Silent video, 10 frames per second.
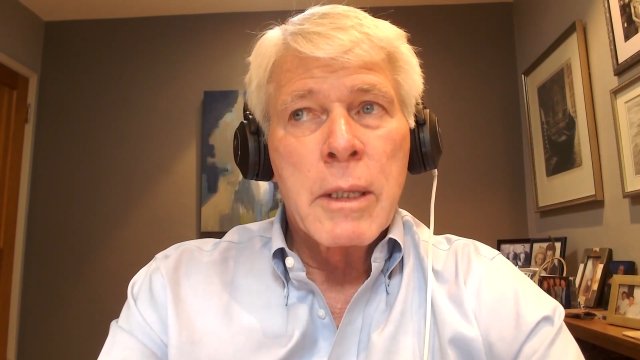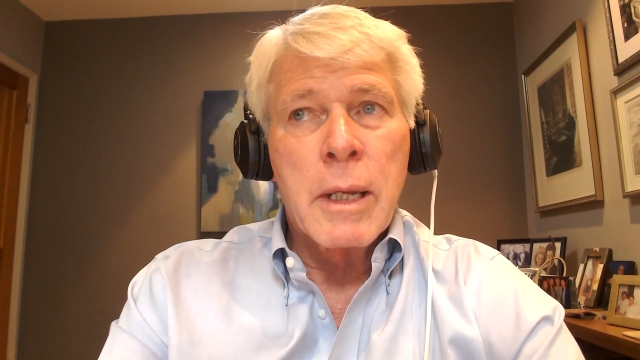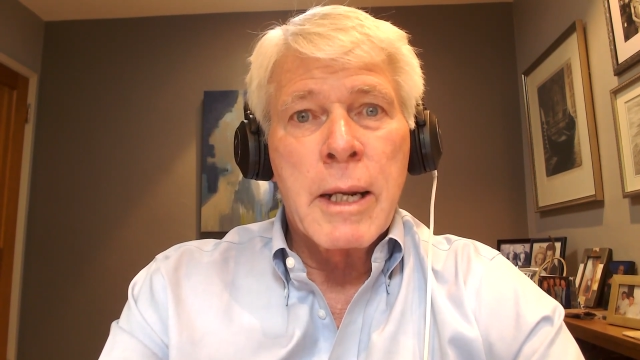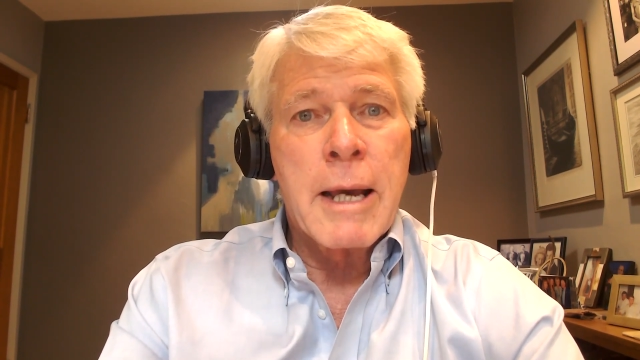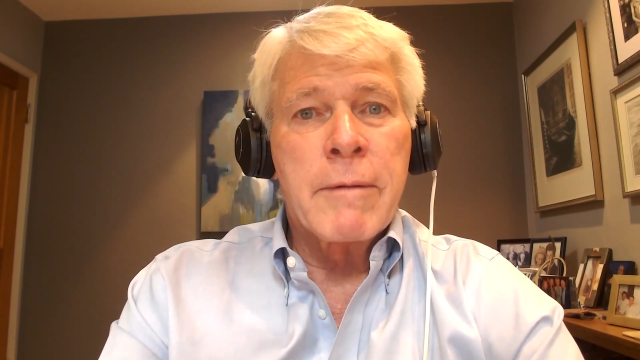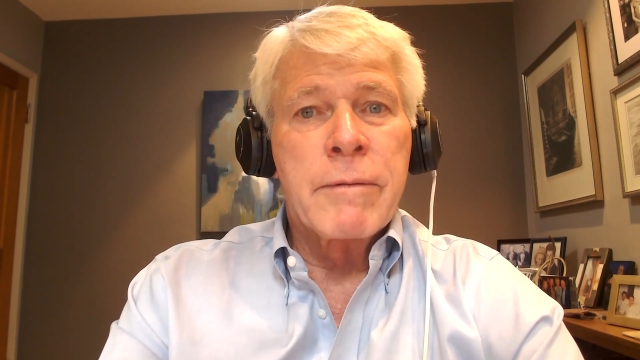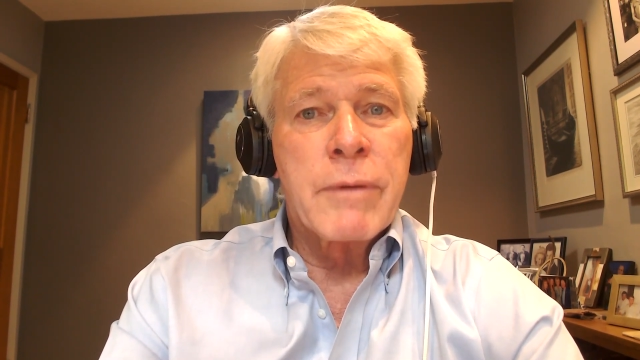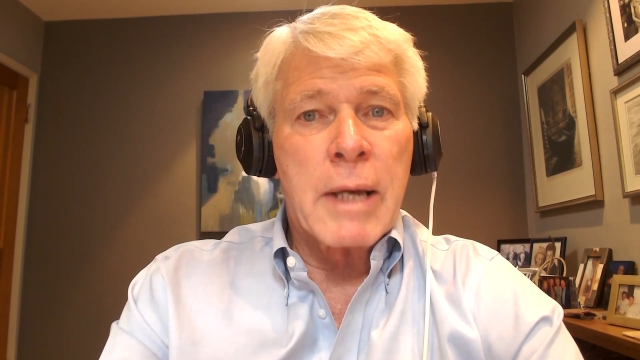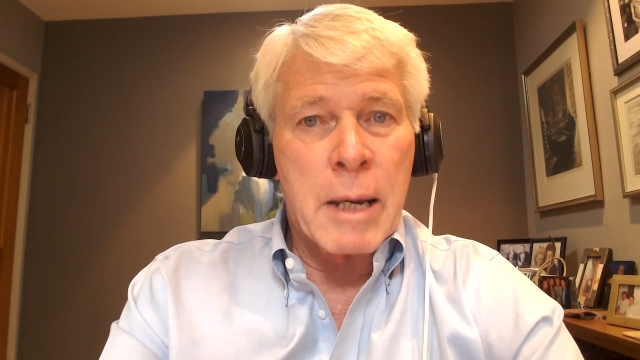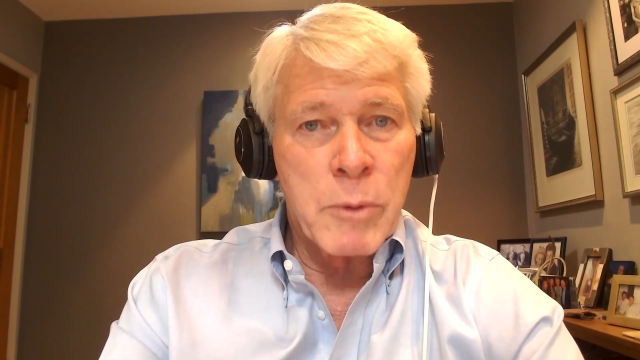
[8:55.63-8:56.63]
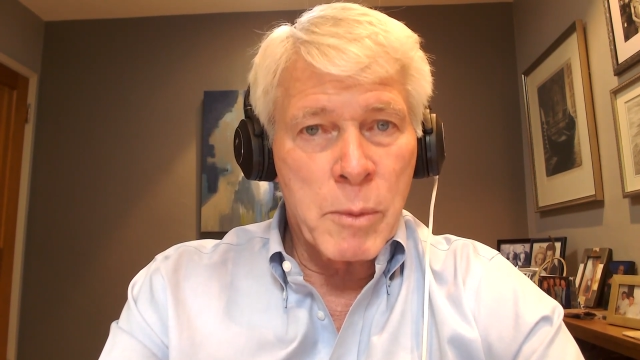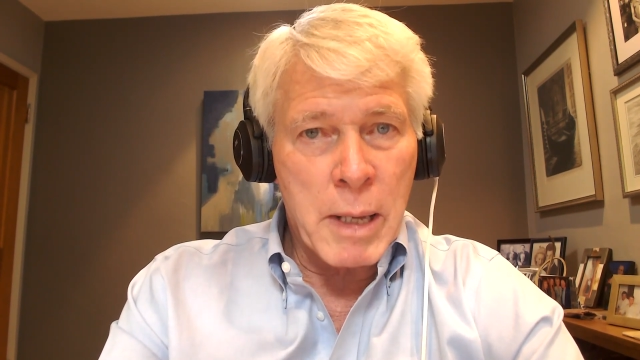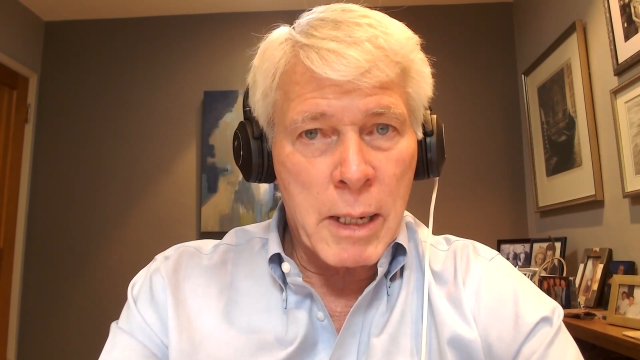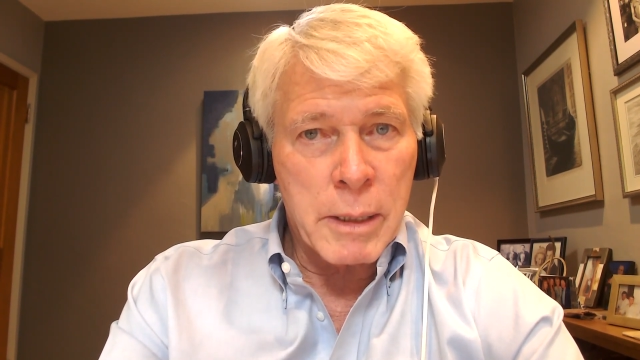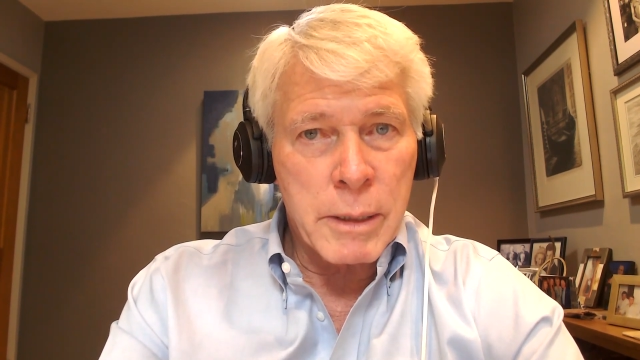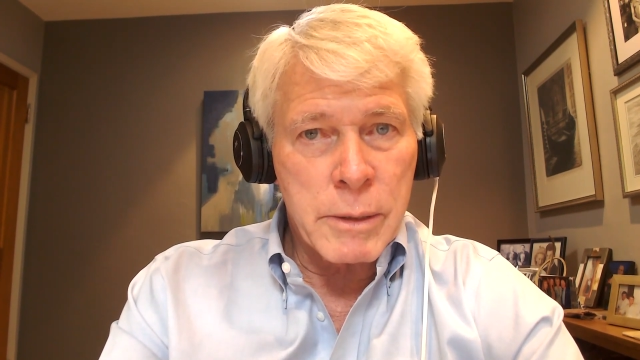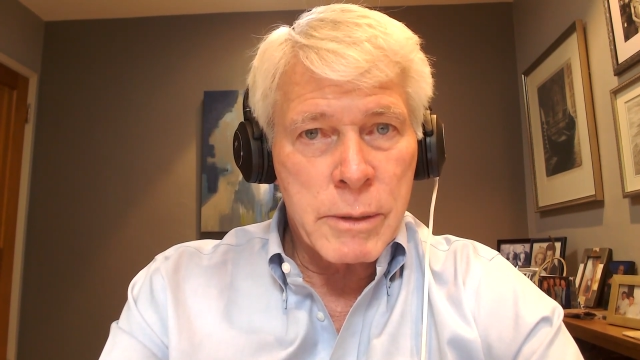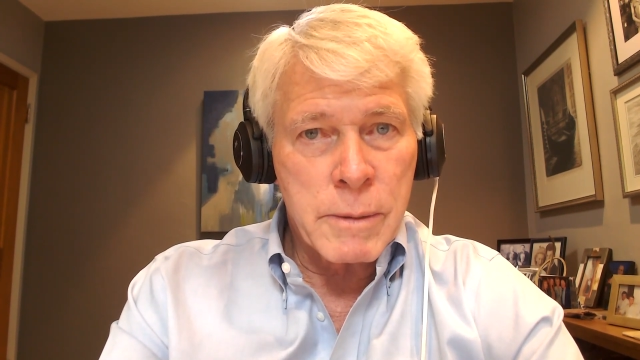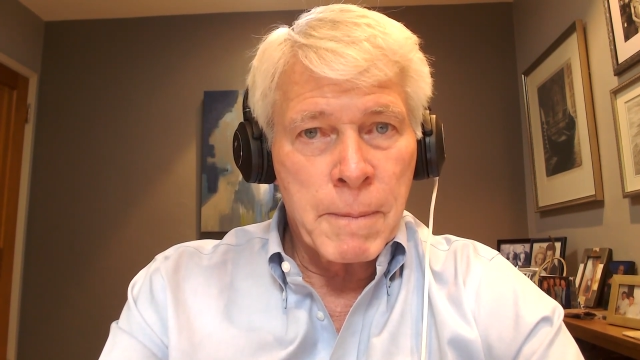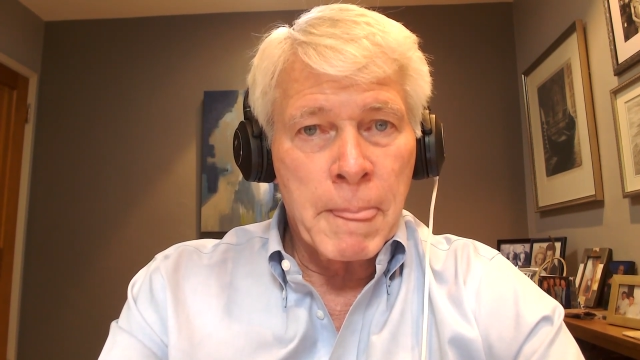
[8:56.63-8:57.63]
that have
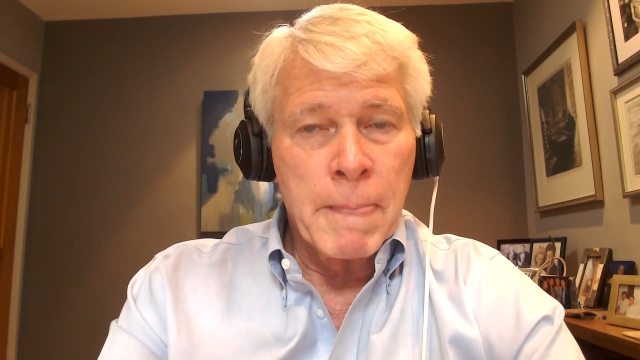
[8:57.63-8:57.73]
abnormalities.